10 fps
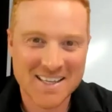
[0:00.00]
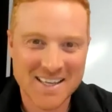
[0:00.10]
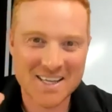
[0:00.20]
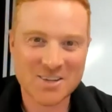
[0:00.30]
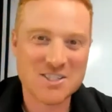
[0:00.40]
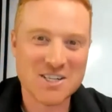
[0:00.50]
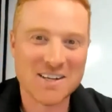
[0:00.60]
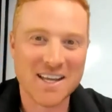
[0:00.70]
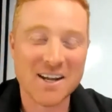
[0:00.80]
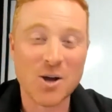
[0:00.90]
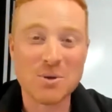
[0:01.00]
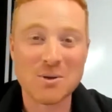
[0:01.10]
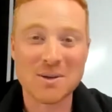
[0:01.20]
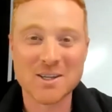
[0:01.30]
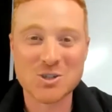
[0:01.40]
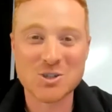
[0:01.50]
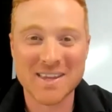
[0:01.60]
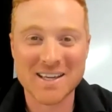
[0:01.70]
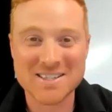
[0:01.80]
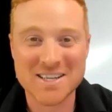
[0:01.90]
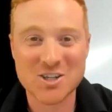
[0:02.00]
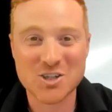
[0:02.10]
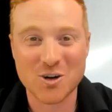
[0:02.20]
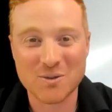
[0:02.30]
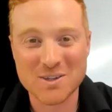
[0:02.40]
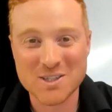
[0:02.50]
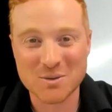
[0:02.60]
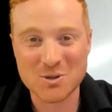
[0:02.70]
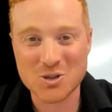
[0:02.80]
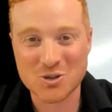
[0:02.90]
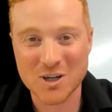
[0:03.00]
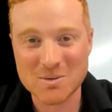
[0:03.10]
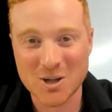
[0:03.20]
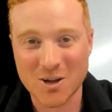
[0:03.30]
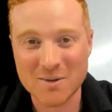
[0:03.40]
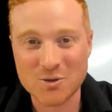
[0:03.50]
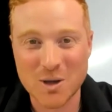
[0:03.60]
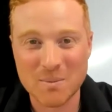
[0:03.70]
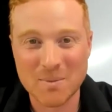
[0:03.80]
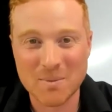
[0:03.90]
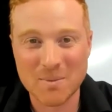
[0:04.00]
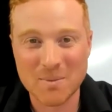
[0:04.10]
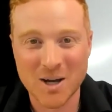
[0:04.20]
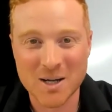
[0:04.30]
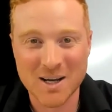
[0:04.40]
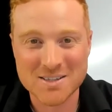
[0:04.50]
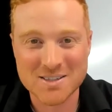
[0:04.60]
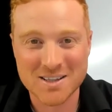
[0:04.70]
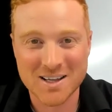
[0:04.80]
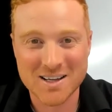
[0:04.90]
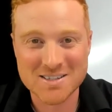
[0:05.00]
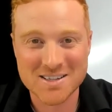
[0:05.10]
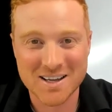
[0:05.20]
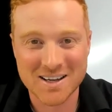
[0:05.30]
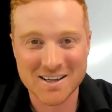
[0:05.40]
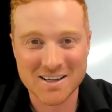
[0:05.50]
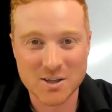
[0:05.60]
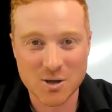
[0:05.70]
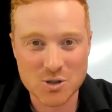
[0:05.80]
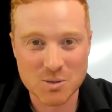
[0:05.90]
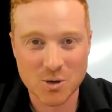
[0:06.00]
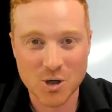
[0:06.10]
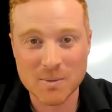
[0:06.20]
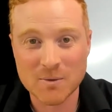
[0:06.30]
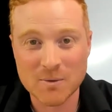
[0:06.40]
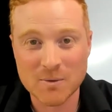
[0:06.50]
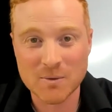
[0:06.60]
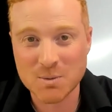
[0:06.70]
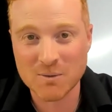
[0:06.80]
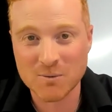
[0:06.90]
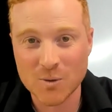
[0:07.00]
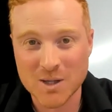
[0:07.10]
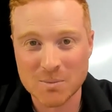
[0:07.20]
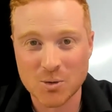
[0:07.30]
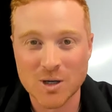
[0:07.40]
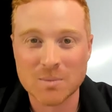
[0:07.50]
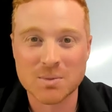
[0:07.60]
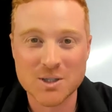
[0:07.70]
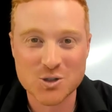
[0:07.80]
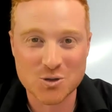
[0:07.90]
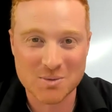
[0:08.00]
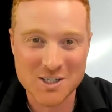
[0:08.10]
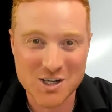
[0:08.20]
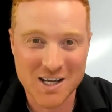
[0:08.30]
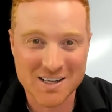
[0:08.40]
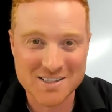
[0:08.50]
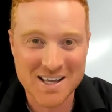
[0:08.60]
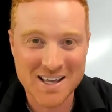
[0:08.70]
Hey, Chris here again. I hope you really enjoyed that session. Obviously, it was streamed live to our Magnetic Mind Masterclass uh, coaching program. If you'd like to be involved in that program, please do reach out.